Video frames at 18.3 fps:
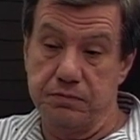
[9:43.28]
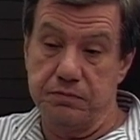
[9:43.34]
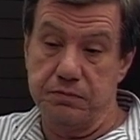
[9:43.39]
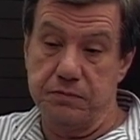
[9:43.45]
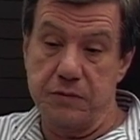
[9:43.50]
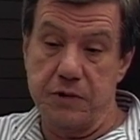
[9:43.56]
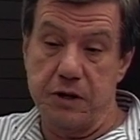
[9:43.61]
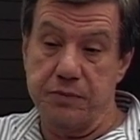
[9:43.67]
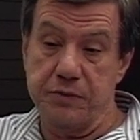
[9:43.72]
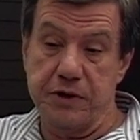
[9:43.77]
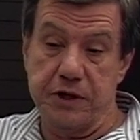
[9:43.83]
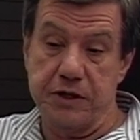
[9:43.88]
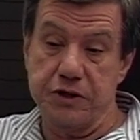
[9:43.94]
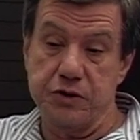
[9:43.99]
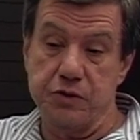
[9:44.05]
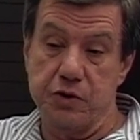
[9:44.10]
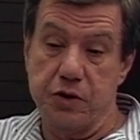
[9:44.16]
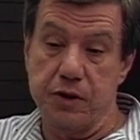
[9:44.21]
Not because
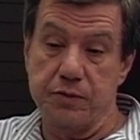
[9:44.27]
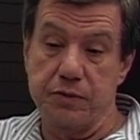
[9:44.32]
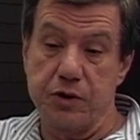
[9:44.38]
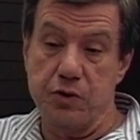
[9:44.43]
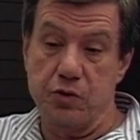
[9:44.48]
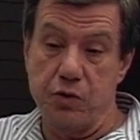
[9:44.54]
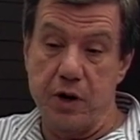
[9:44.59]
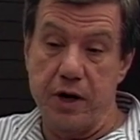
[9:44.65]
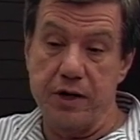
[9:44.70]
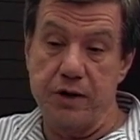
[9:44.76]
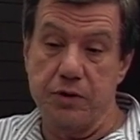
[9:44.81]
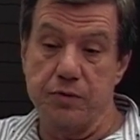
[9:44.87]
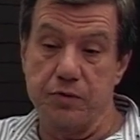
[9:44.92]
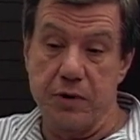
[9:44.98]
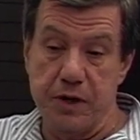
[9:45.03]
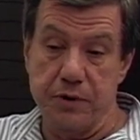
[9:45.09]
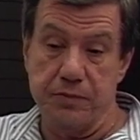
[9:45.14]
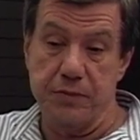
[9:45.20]
you want to be a writer,
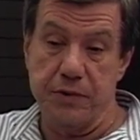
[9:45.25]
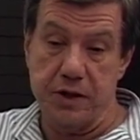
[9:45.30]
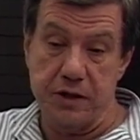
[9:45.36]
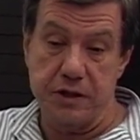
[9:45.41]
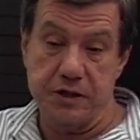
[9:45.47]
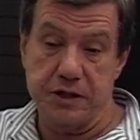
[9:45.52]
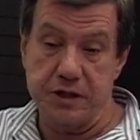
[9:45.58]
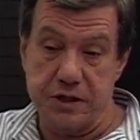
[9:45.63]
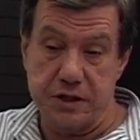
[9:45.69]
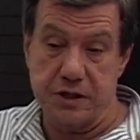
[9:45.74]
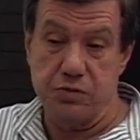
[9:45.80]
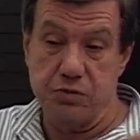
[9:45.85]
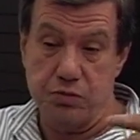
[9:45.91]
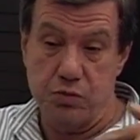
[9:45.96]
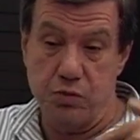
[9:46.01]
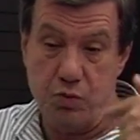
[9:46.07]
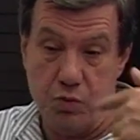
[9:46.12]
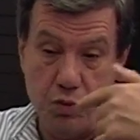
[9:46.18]
but because it's a
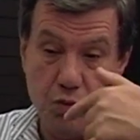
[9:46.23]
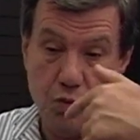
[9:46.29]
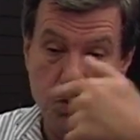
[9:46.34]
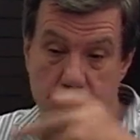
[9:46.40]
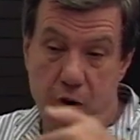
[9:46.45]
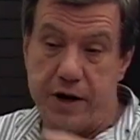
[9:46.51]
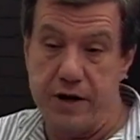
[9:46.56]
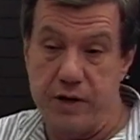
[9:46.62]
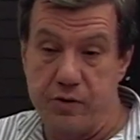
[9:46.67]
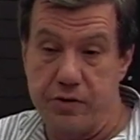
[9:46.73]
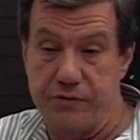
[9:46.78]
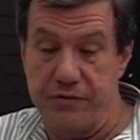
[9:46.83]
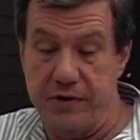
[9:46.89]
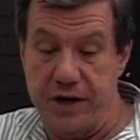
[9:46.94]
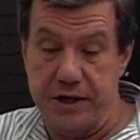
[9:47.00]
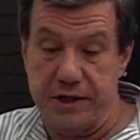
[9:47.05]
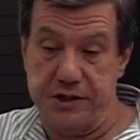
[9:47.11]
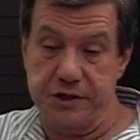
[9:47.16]
way to
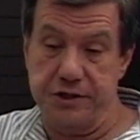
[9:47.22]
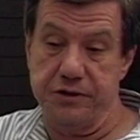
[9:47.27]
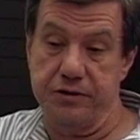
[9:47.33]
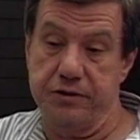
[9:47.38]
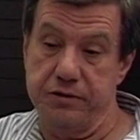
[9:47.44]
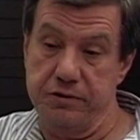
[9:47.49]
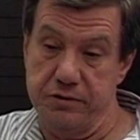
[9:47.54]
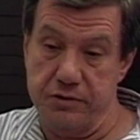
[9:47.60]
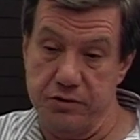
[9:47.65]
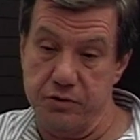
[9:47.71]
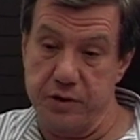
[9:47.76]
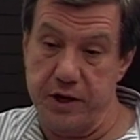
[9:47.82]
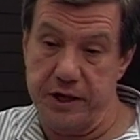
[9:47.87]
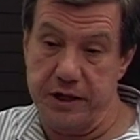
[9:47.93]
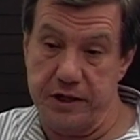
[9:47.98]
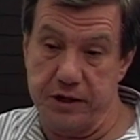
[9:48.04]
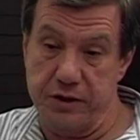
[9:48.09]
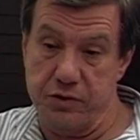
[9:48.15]
advance your
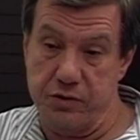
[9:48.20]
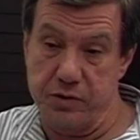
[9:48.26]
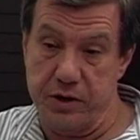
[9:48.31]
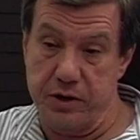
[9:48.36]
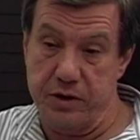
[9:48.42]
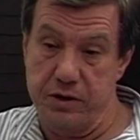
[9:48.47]
directing career.